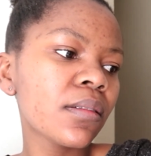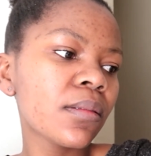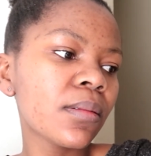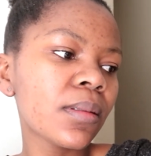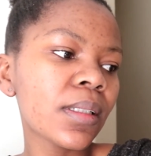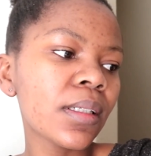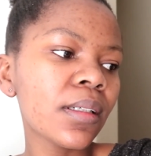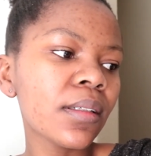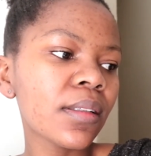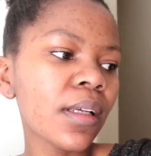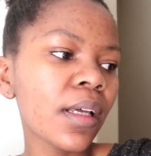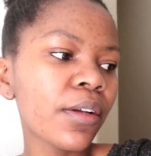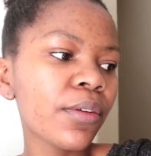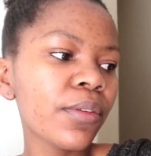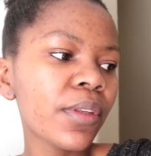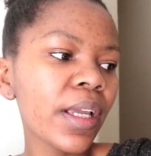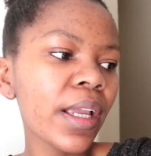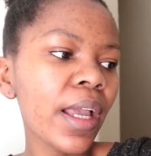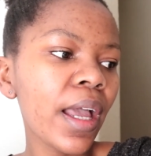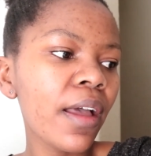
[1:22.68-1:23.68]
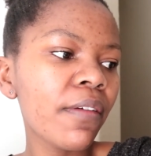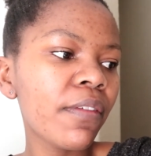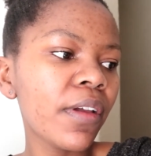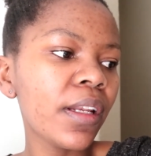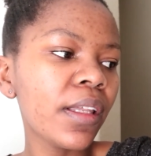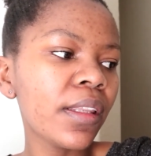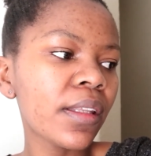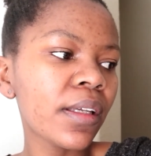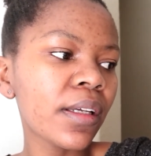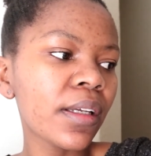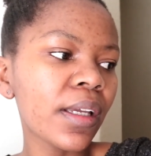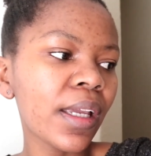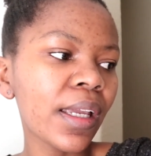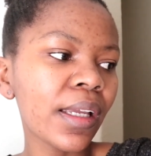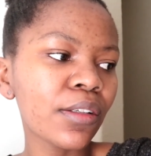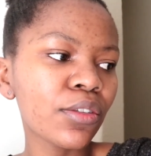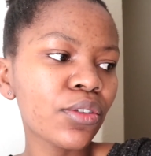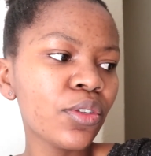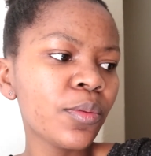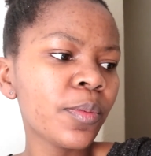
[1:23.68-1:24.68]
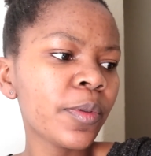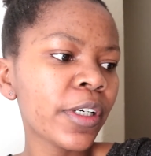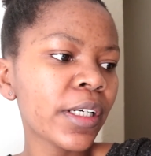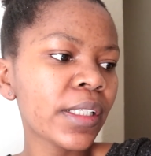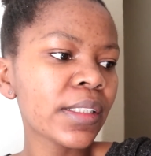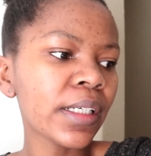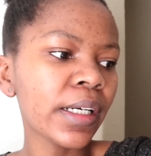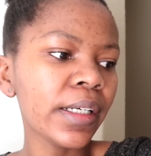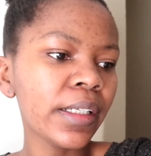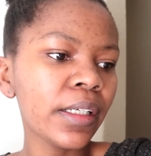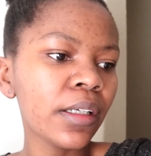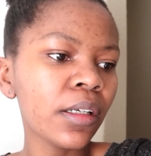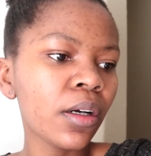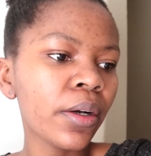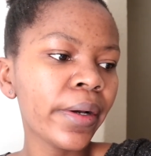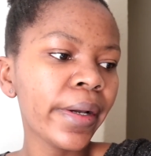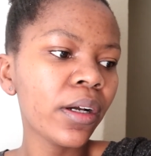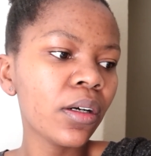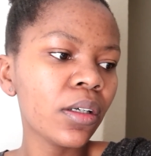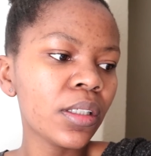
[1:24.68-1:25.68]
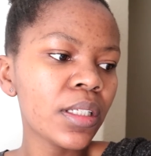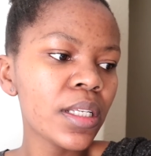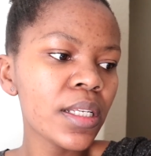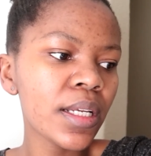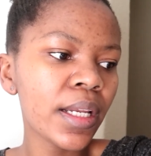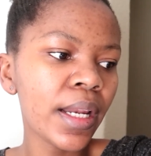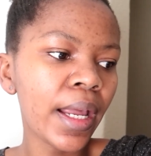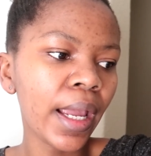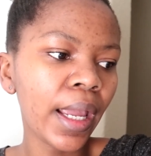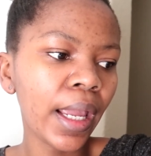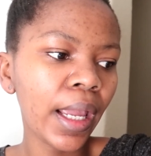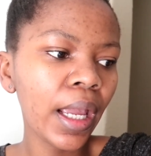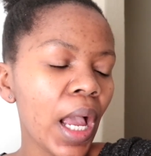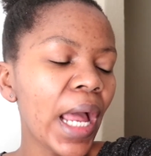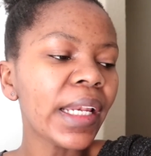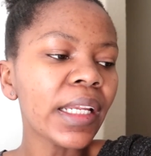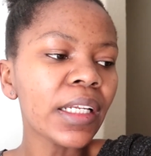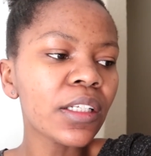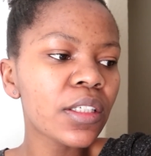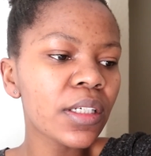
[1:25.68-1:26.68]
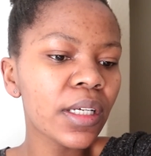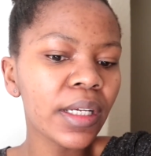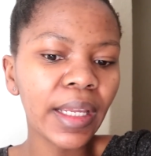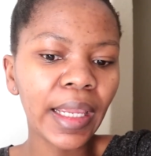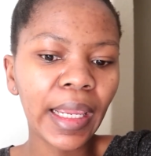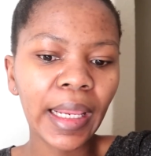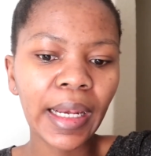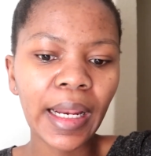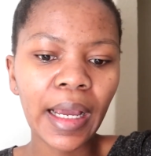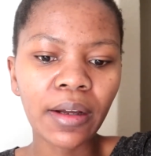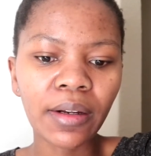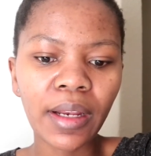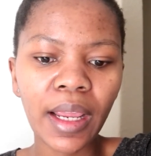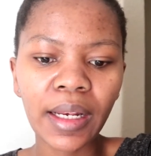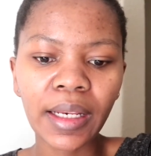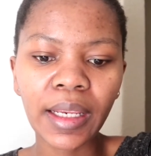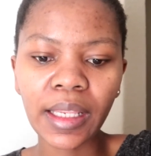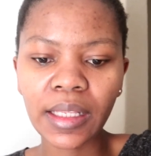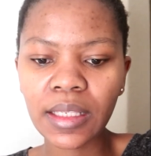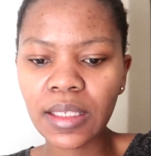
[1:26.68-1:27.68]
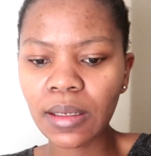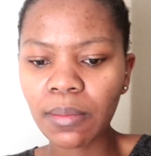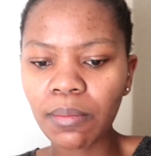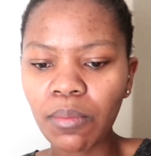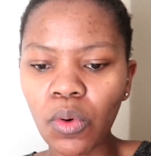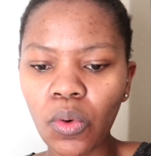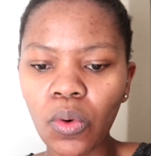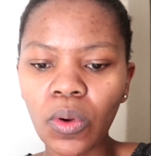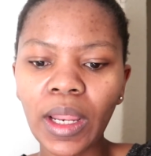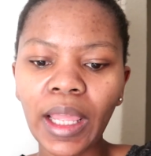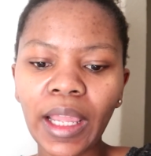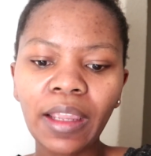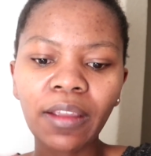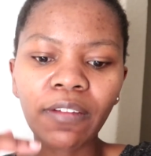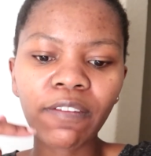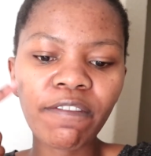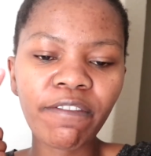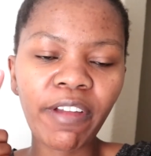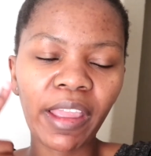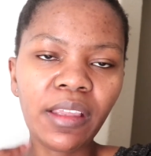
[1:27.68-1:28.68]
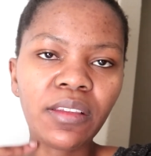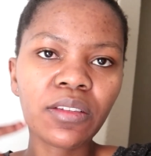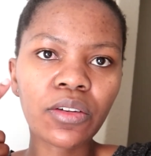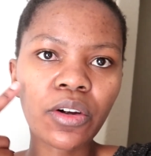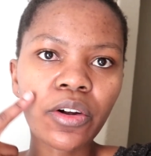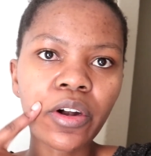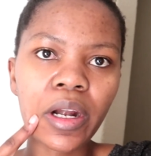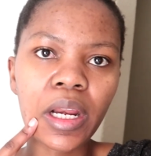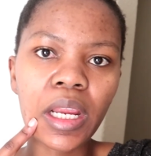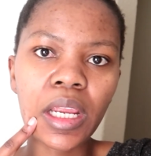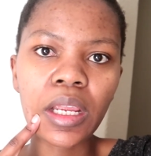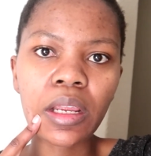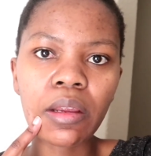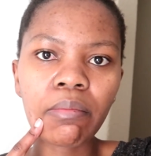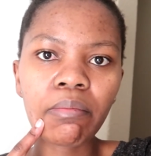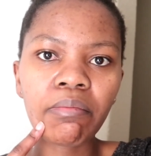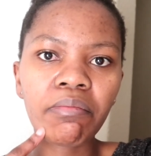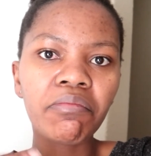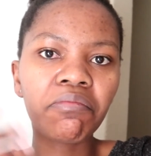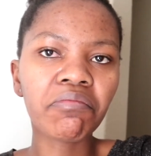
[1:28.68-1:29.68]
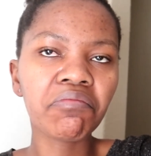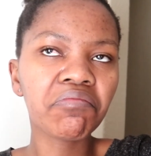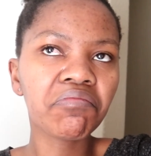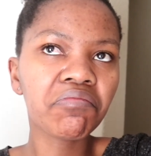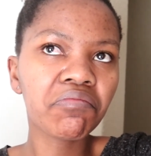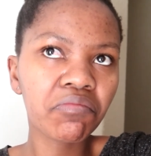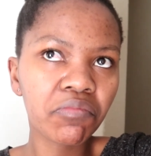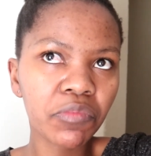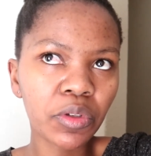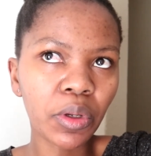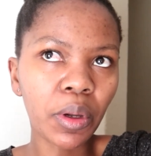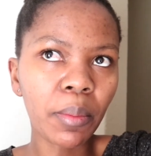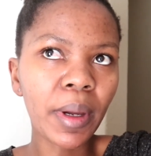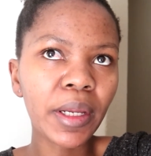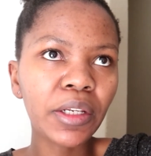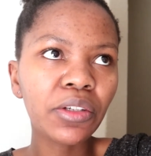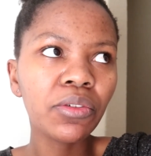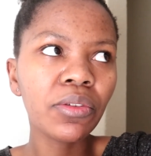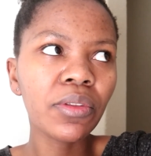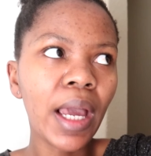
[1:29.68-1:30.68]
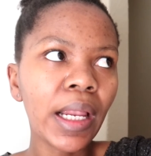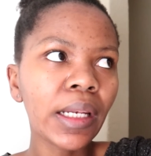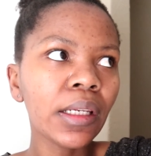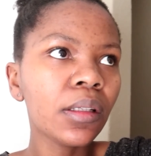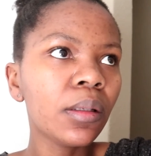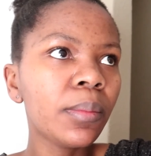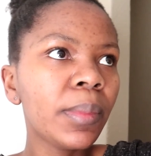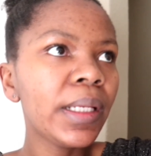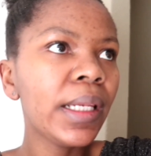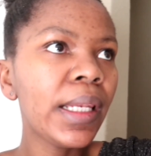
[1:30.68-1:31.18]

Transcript: what else? I don't think I have anything super exciting going on today. I need to head out and get some more like face cream. So I might do that a little bit